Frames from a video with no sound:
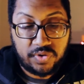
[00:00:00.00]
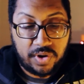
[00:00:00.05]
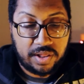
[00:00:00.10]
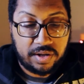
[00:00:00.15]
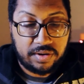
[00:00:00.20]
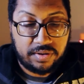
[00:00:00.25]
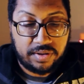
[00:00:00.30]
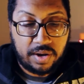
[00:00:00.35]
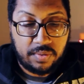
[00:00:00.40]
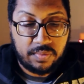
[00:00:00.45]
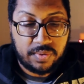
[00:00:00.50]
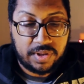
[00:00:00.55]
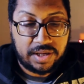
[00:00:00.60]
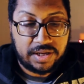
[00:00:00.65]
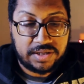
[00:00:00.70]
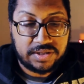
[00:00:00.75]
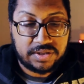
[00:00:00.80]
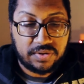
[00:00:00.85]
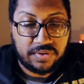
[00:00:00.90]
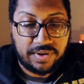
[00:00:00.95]
trailer they
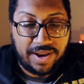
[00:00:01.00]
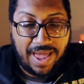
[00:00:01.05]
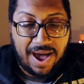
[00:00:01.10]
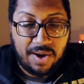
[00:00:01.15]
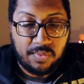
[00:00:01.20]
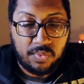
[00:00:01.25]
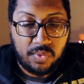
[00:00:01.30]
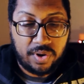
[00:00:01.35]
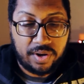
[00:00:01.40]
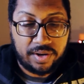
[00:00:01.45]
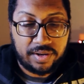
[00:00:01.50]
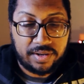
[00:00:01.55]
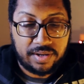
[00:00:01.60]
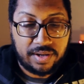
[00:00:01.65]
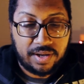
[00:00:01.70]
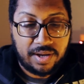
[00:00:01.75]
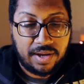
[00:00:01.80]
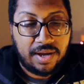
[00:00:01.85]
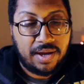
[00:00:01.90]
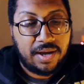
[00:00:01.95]
released on that one.
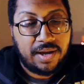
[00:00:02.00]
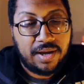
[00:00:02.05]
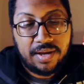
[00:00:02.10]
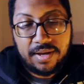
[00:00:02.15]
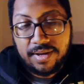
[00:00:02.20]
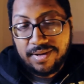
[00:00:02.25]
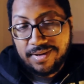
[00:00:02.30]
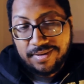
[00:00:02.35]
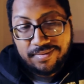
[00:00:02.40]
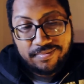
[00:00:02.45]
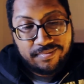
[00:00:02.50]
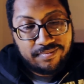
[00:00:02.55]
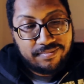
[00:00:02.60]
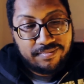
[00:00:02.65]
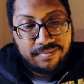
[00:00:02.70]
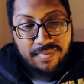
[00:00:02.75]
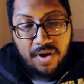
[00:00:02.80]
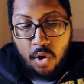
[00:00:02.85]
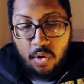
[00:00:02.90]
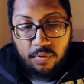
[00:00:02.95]

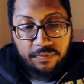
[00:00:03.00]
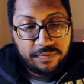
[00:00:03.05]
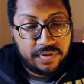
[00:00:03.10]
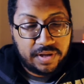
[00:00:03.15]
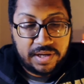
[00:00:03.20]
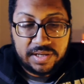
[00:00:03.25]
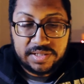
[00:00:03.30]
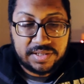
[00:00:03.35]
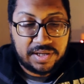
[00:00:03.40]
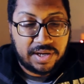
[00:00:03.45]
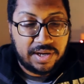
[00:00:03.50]
Hopefully it's